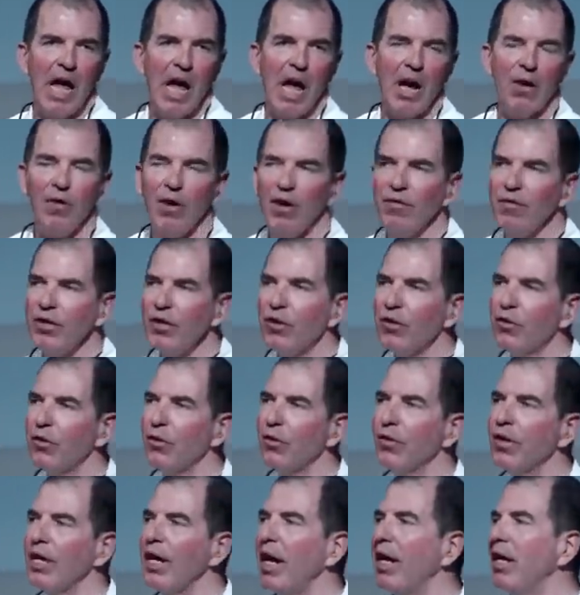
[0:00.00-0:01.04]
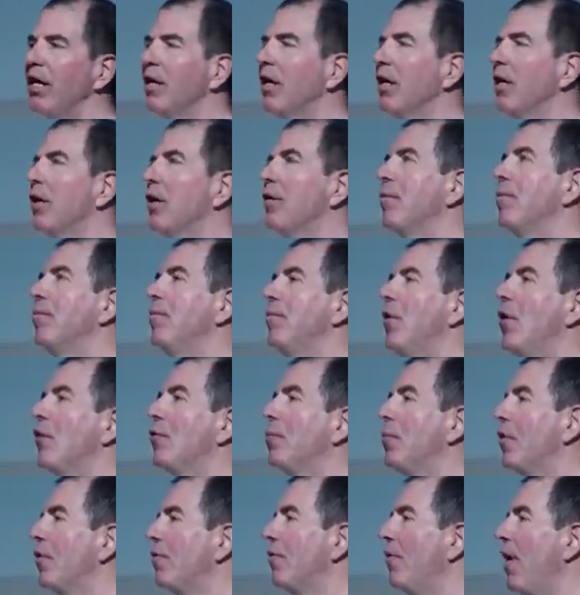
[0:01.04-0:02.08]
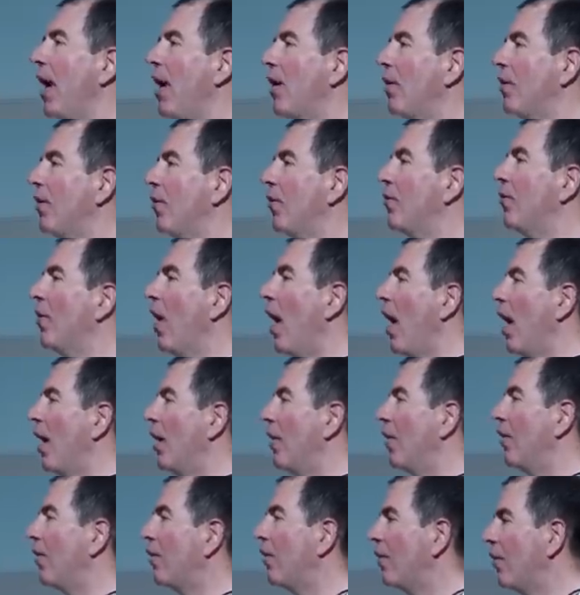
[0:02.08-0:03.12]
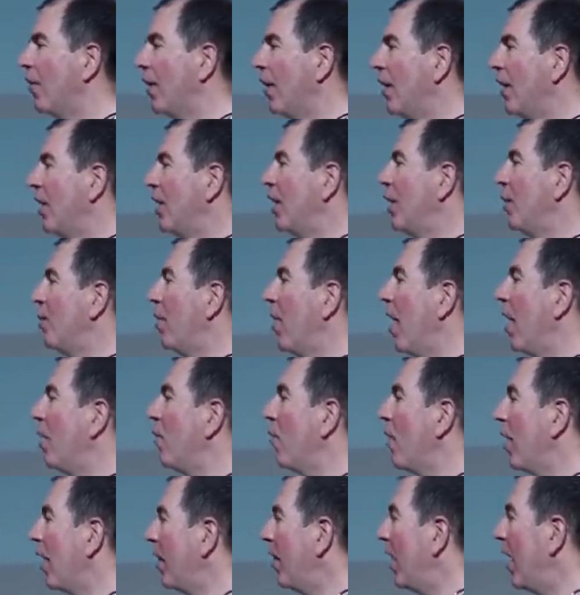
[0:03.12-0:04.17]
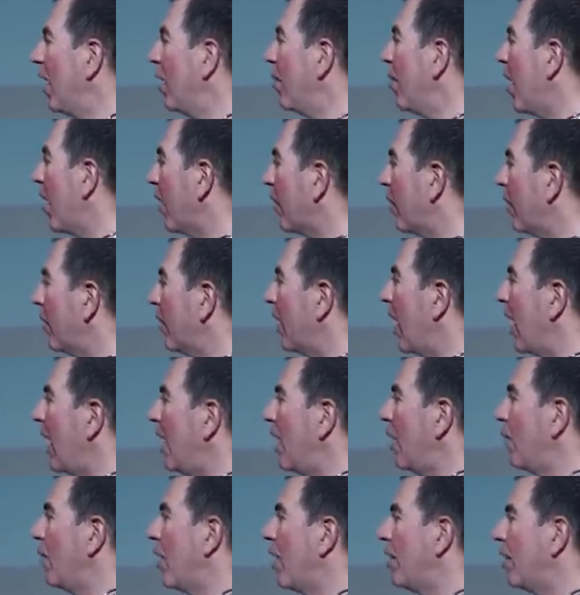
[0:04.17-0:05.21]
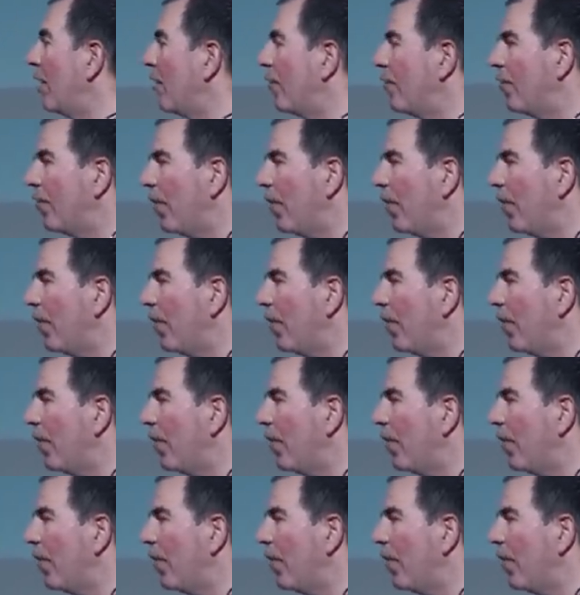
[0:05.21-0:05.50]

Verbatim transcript: however you create your most profound desires, you might want to think about creating one that